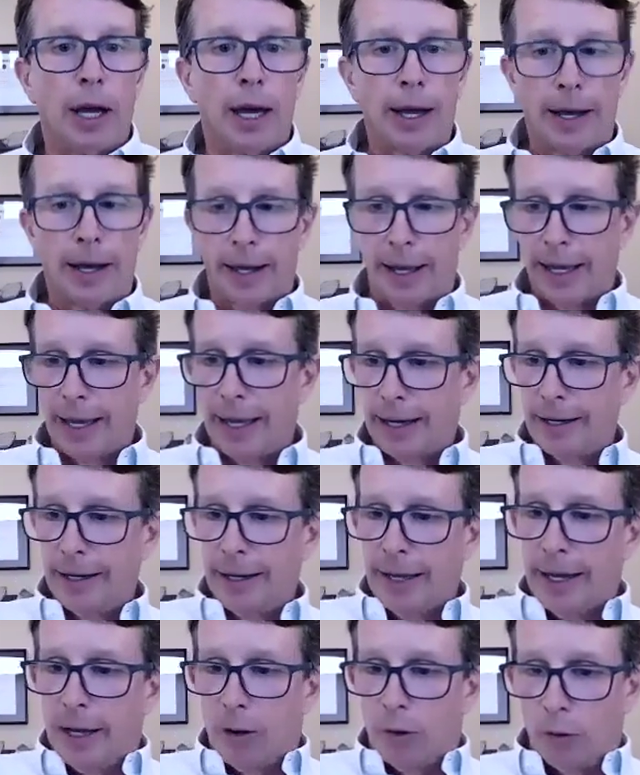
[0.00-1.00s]

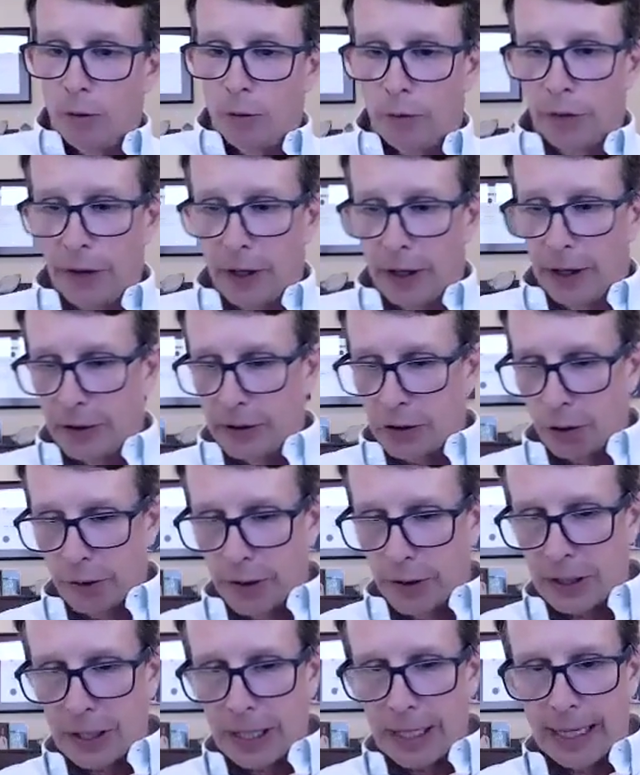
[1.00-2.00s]
So
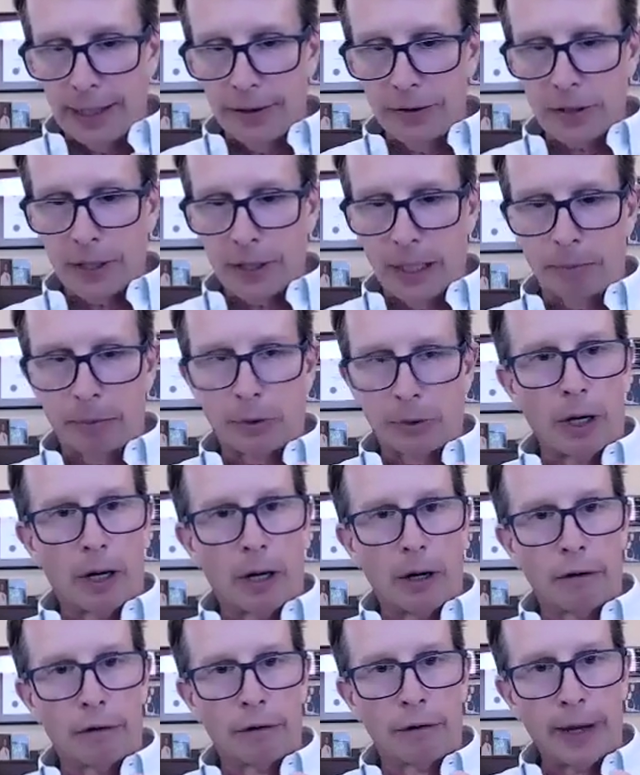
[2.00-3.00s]
this concept
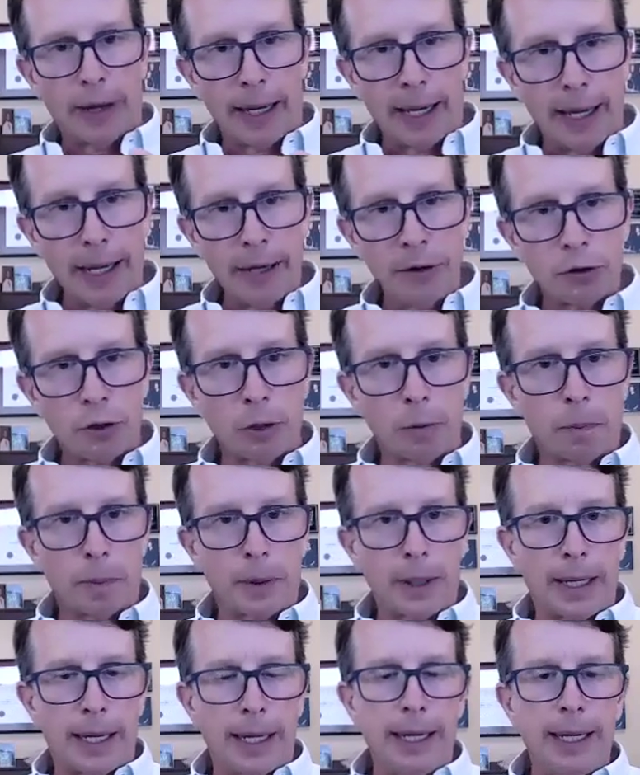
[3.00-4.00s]
of
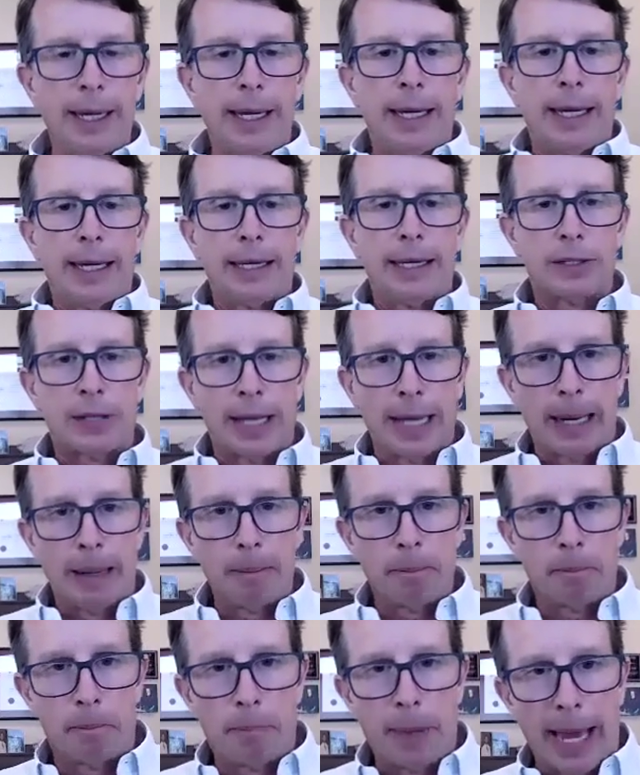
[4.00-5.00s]
entropy is
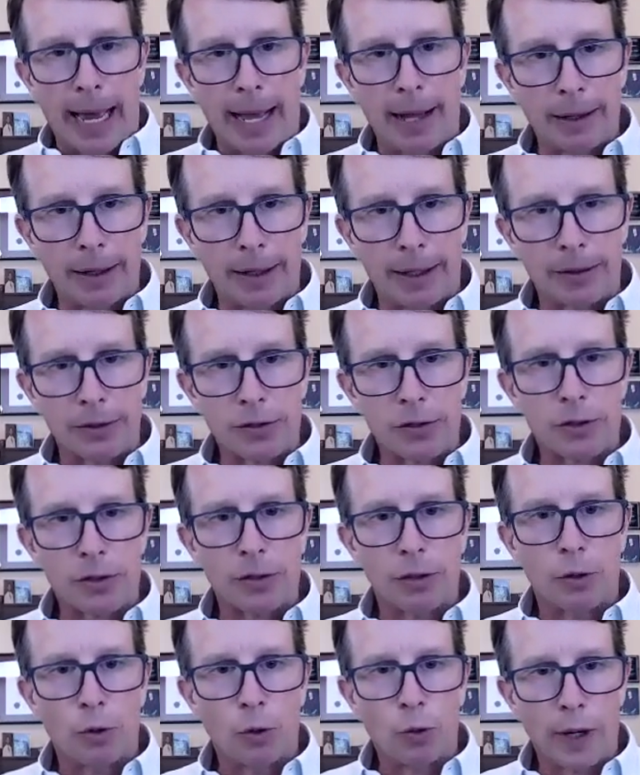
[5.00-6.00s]
then
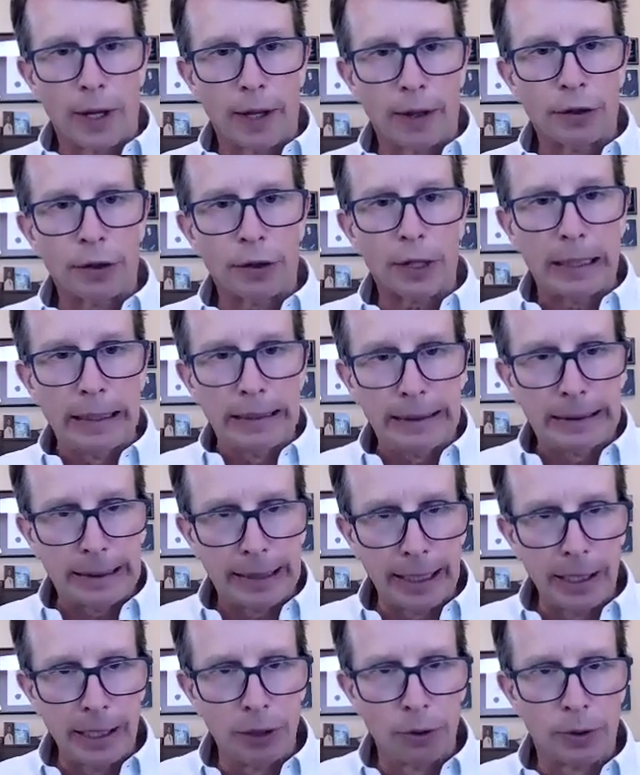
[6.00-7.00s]
balanced with
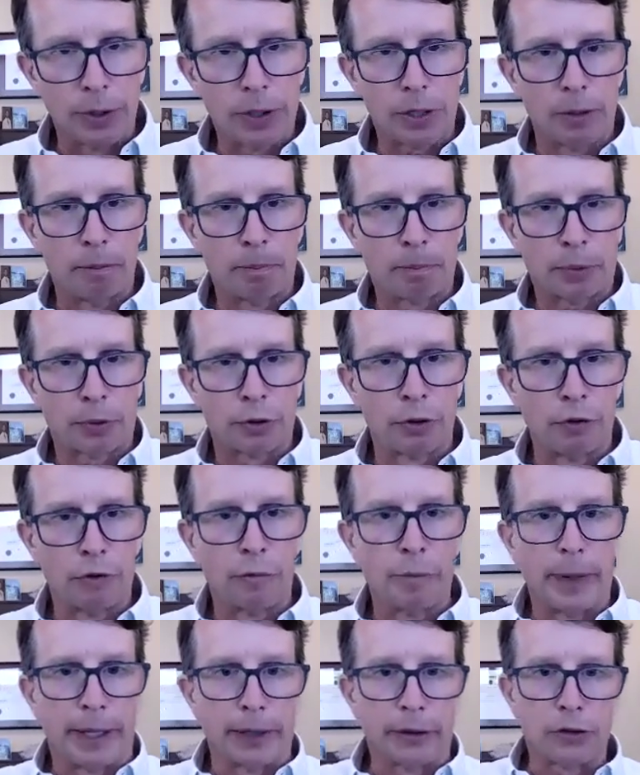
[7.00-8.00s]
continuous
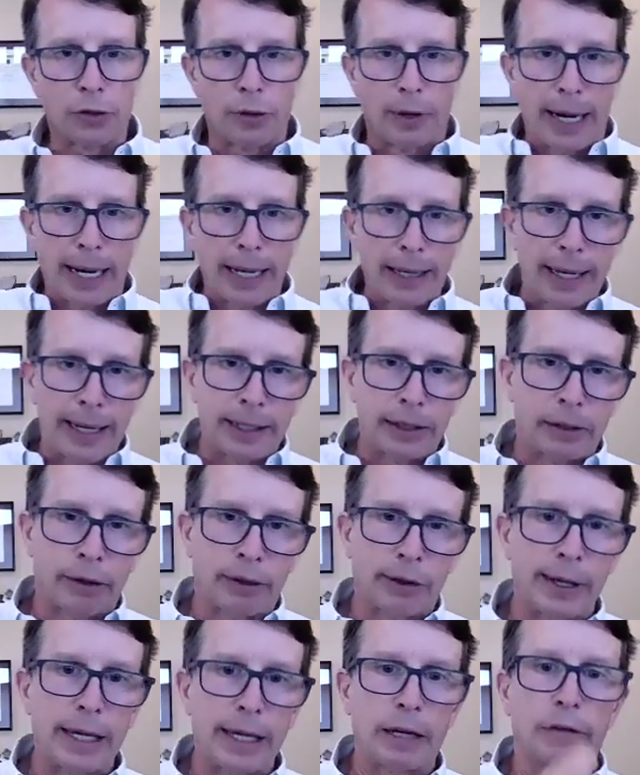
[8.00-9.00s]
improvement. So I like to
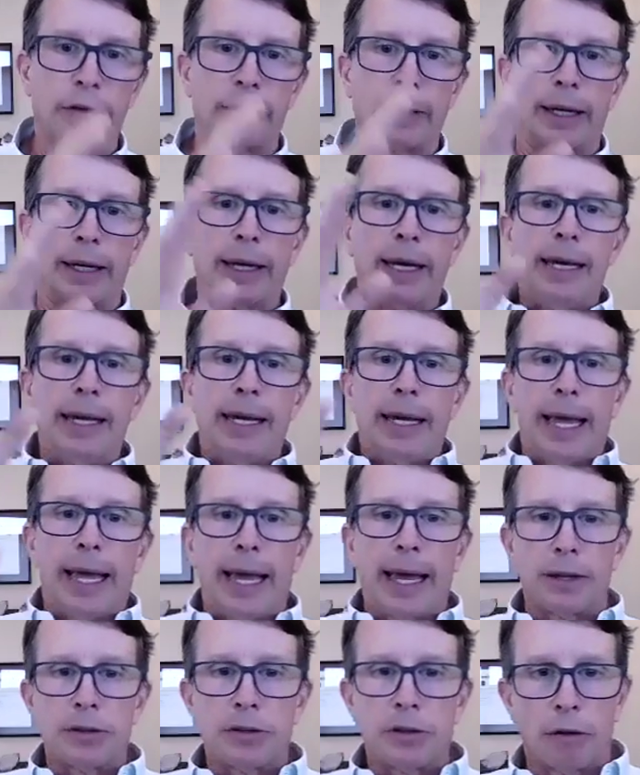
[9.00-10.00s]
think of it
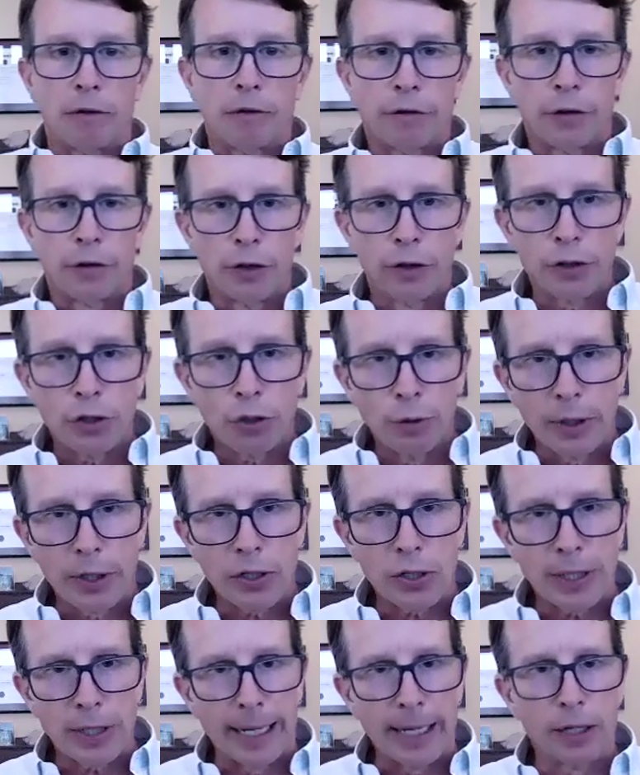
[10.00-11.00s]
as a
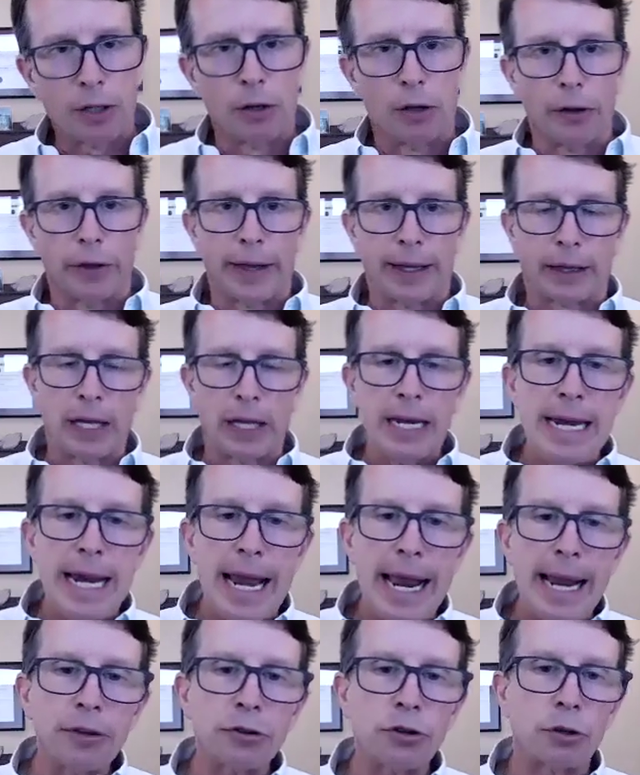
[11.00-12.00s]
virtuous cycle, that the
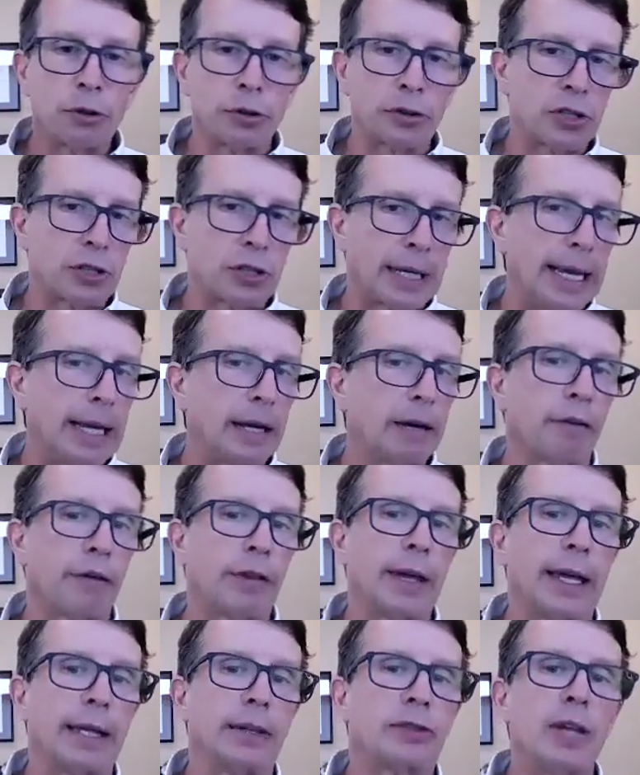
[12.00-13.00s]
natural state of
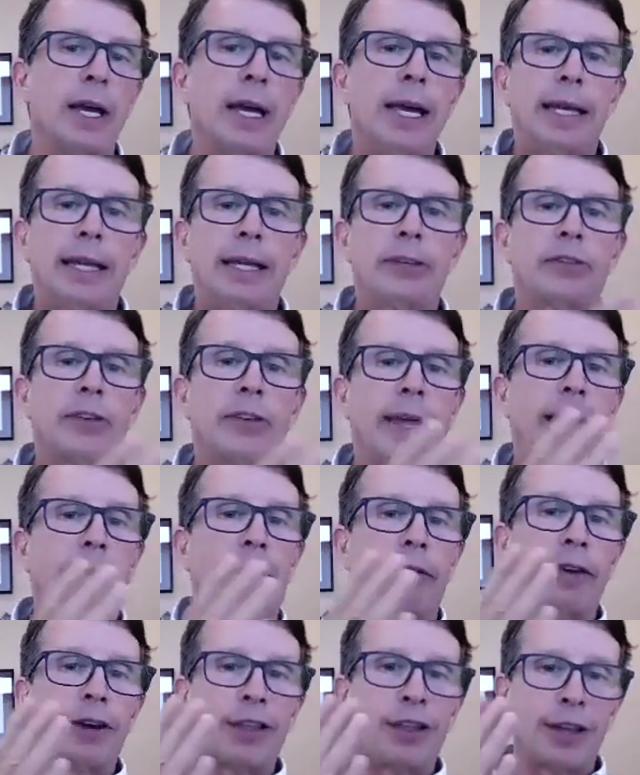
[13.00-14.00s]
things is that
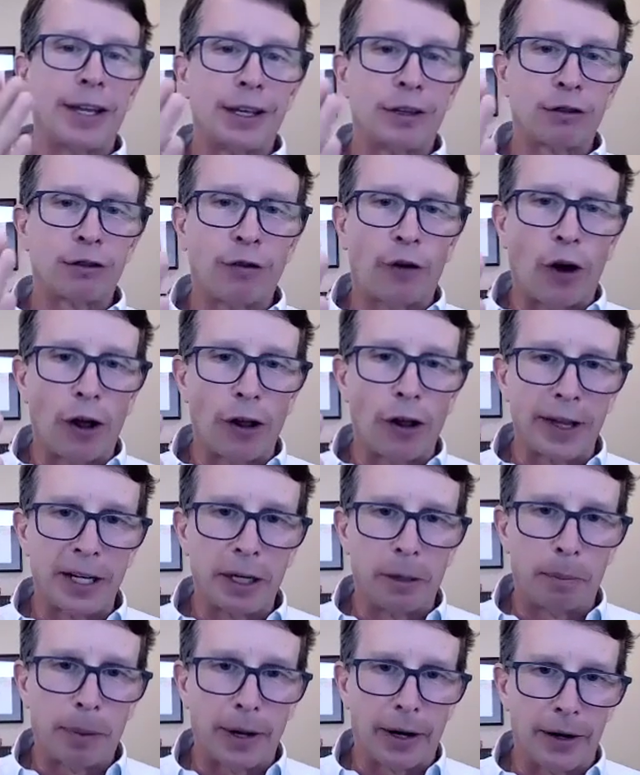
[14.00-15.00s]
everything is falling
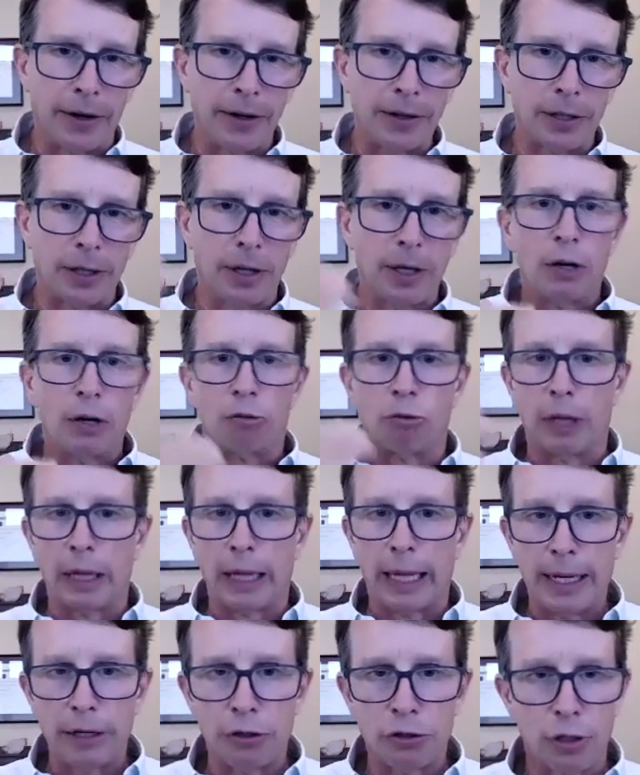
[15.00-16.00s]
apart,
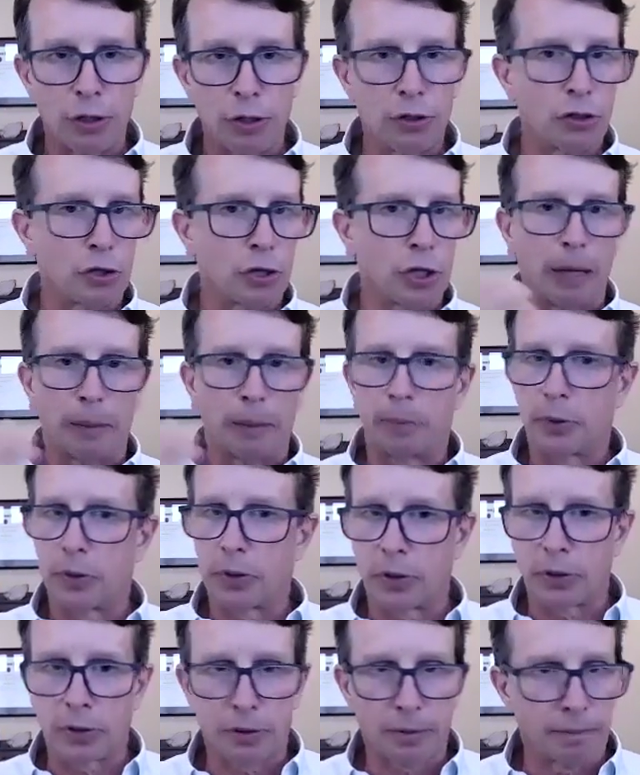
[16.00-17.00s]

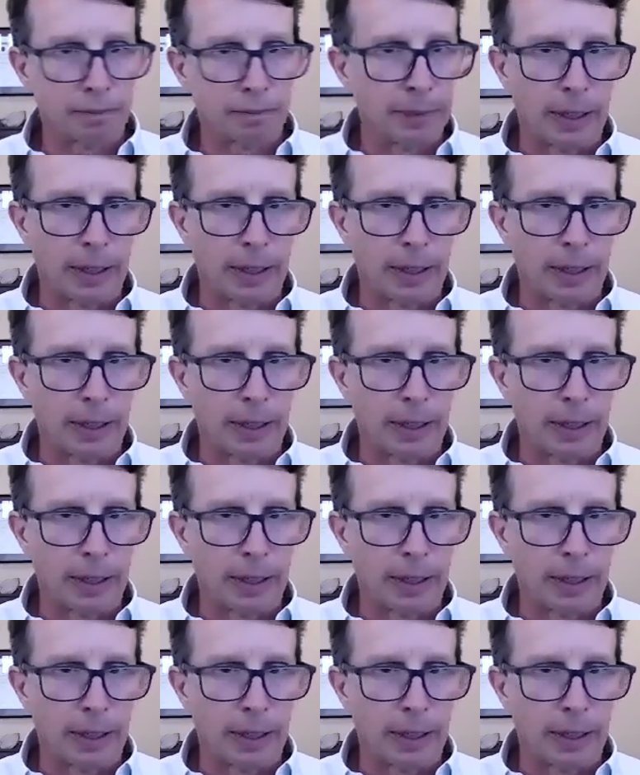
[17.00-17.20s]
relationships,